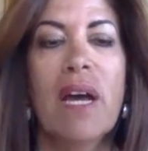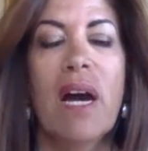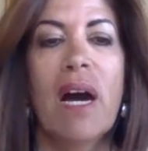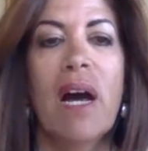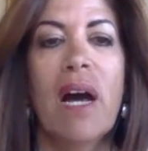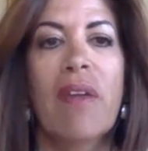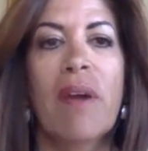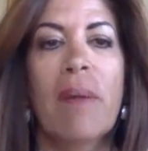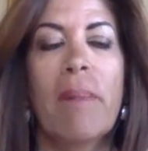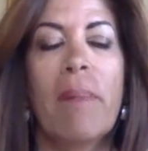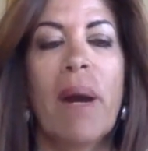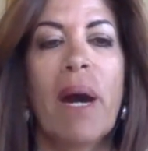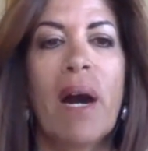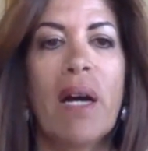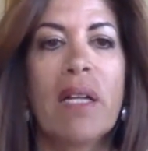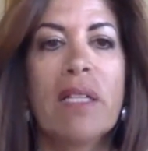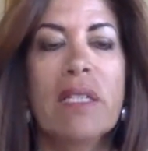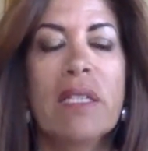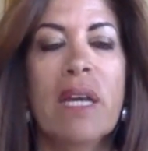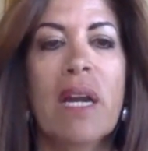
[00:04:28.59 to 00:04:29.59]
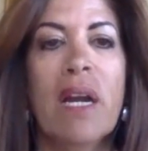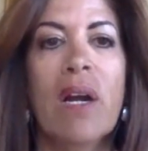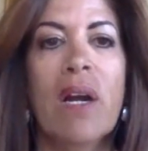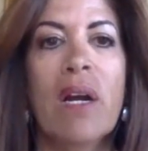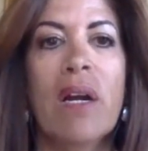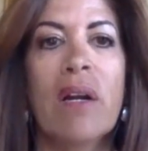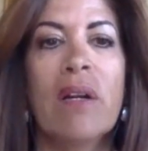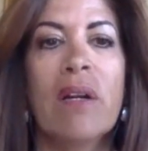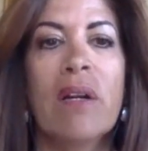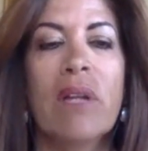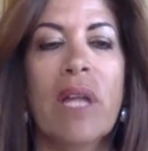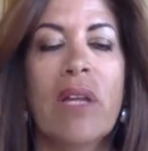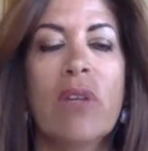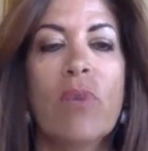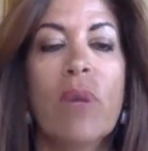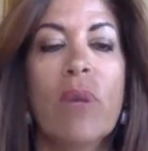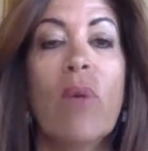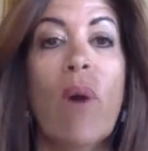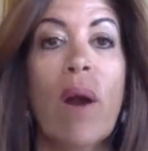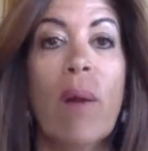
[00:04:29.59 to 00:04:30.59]
Are there parts that
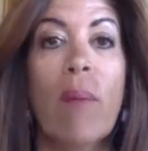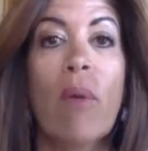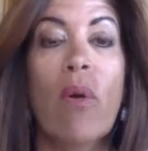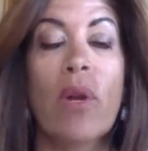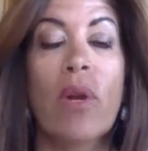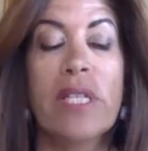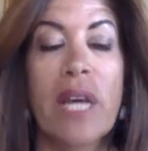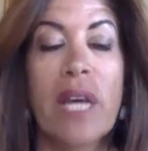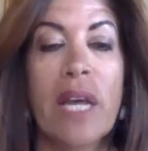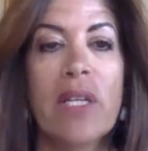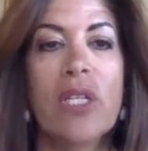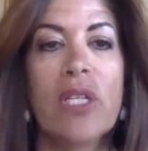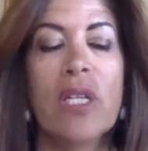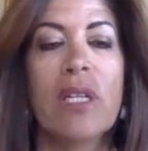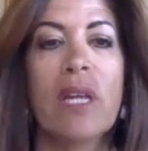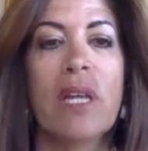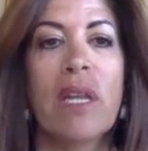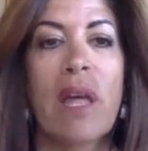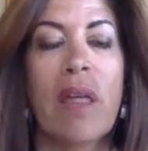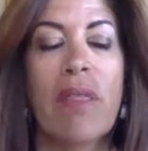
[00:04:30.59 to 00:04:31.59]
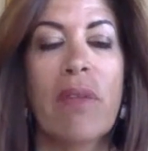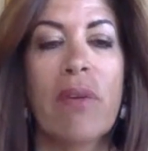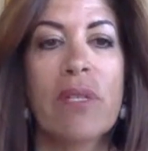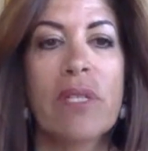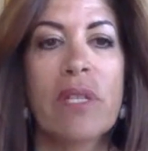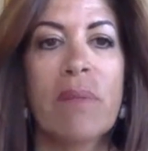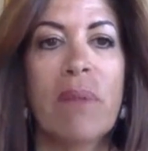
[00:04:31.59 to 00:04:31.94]
require more attention than others?